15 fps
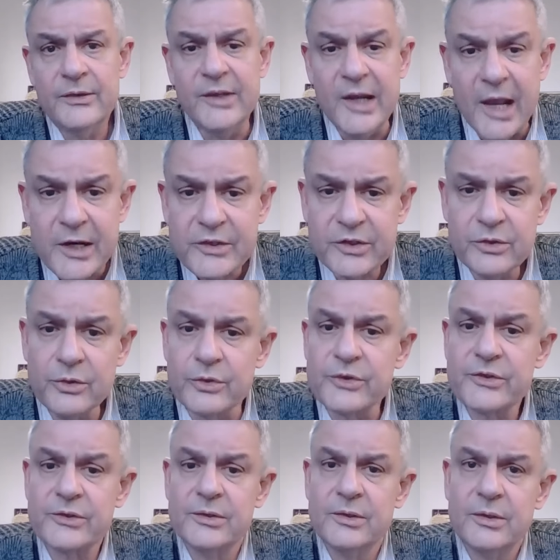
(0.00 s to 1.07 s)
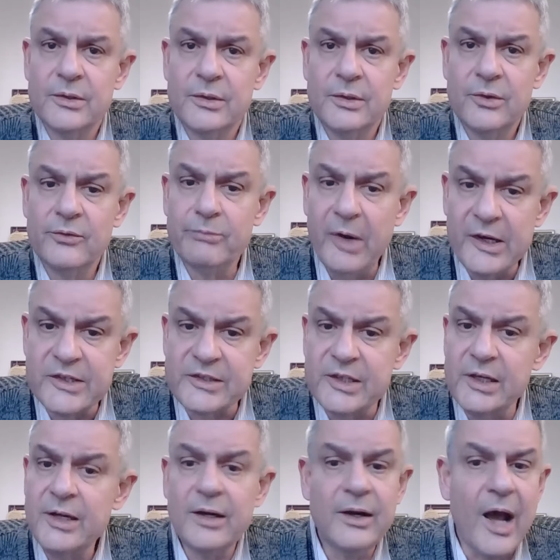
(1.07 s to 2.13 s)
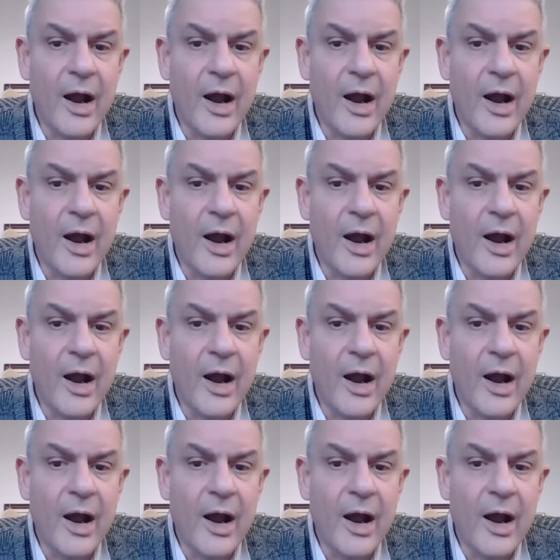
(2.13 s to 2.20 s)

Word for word: the exodus of Palestinian